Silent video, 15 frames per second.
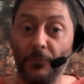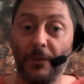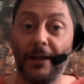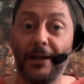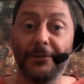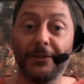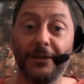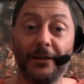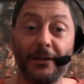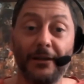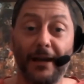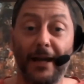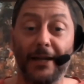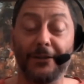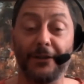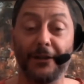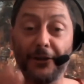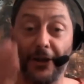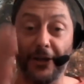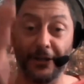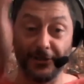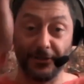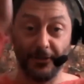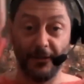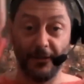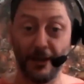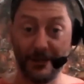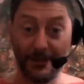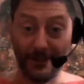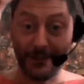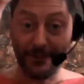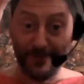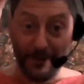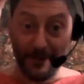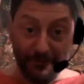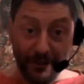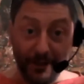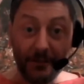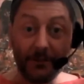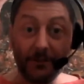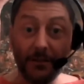and a nice fabric